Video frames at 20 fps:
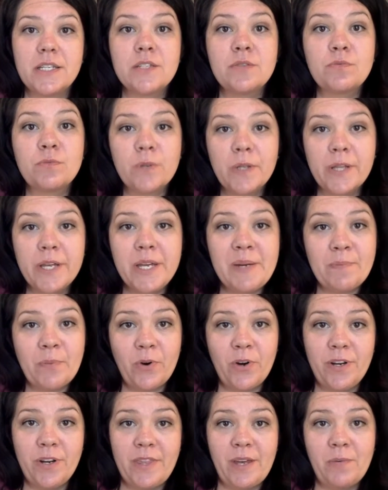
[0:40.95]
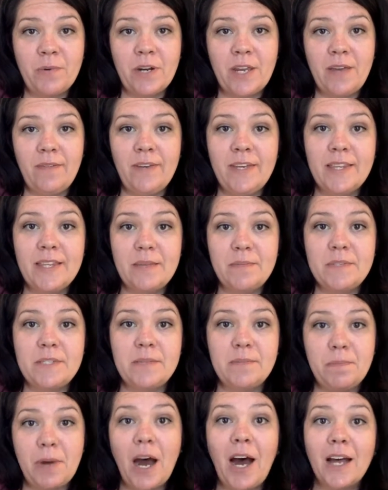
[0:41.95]
it's really important that we're giving them
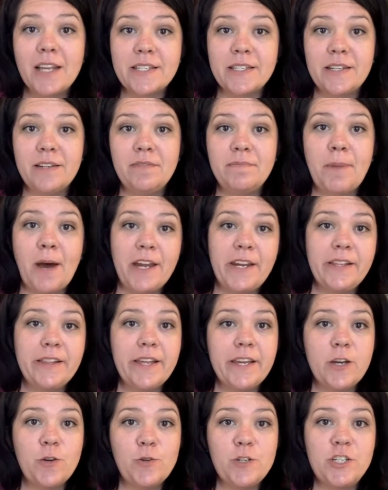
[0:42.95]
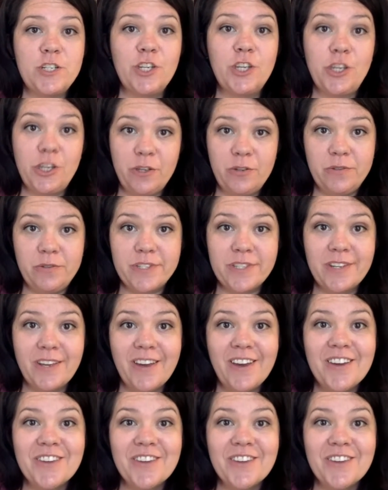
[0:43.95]
some positive body language cues